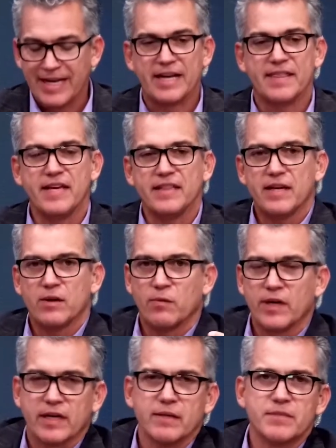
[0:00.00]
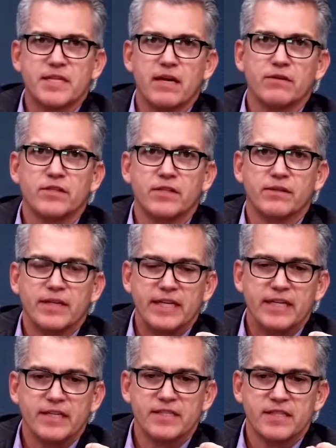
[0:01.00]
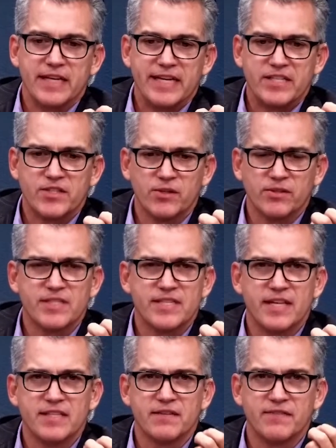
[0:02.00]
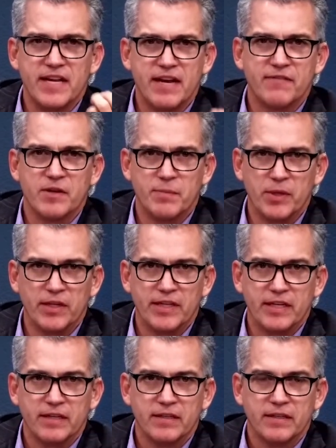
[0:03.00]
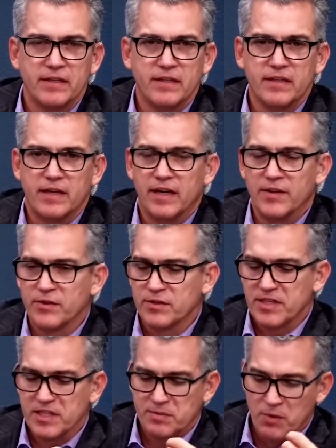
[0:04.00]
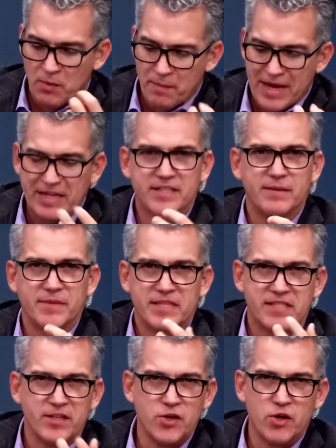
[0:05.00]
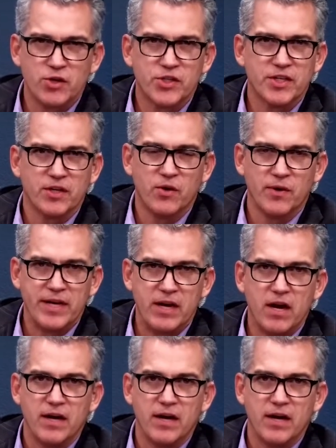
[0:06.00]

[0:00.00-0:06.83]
And I think that what it comes down to is a certain sense of inevitability. There's this momentum, this inertia going